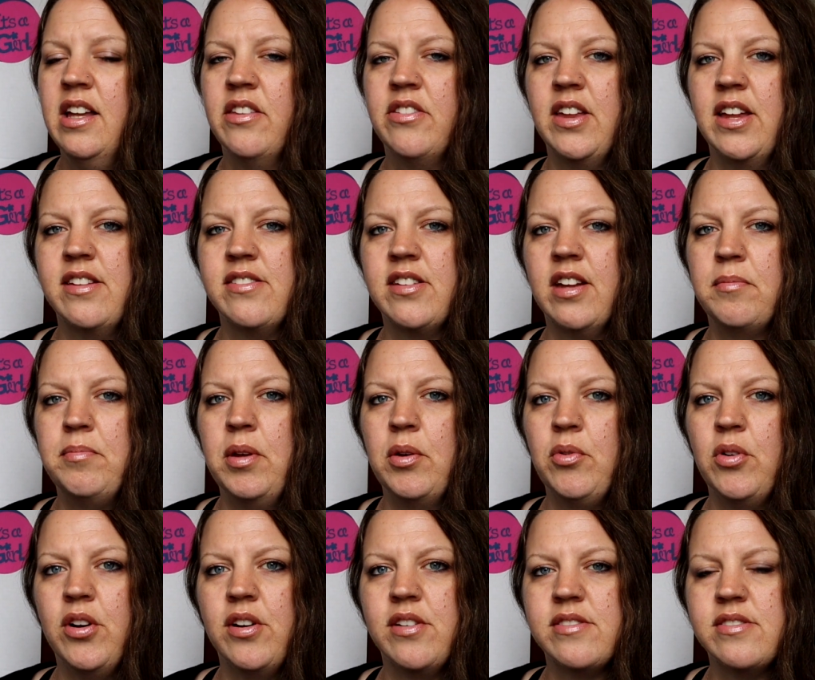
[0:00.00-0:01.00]
things could be
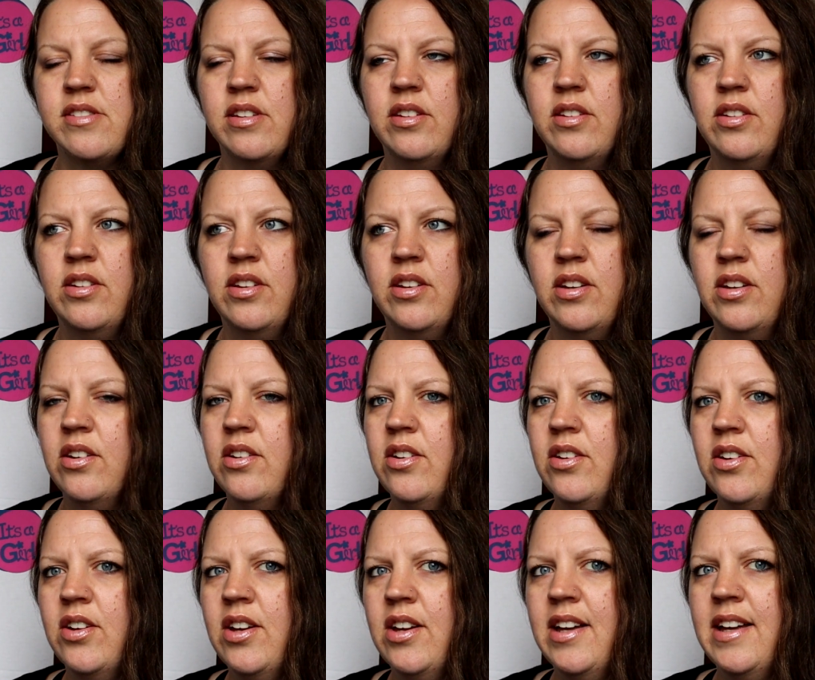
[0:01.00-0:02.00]
worse.
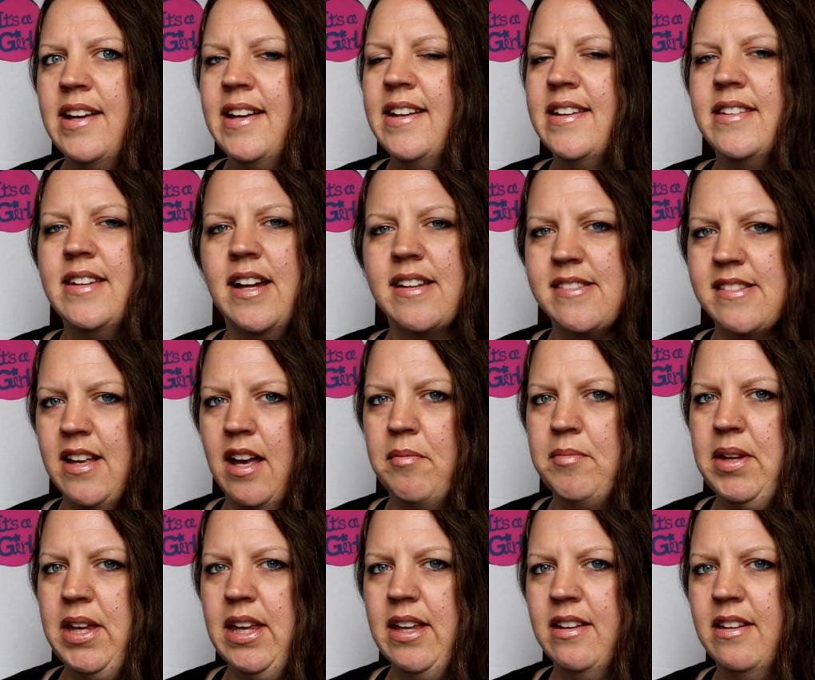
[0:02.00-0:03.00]
That's not
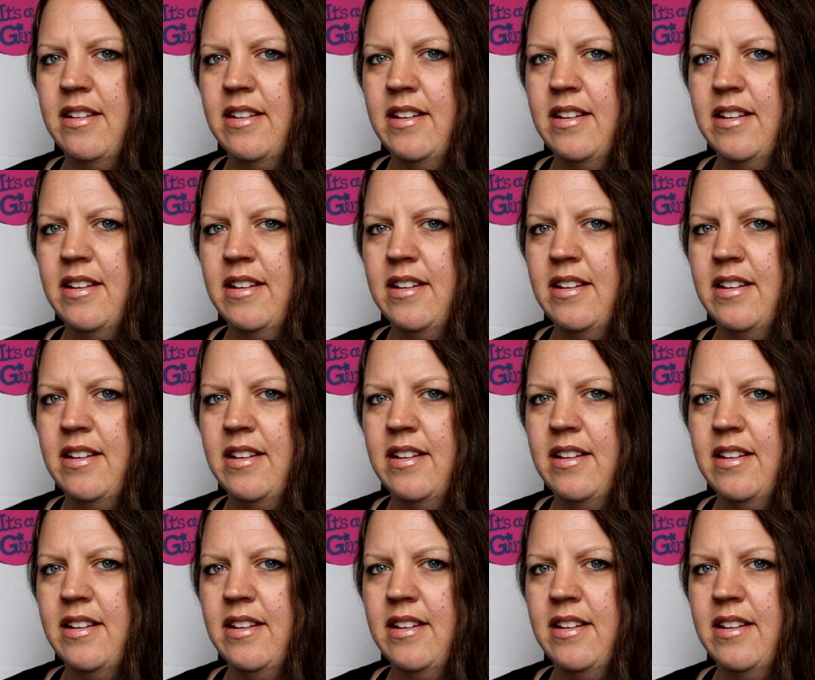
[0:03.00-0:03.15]
me.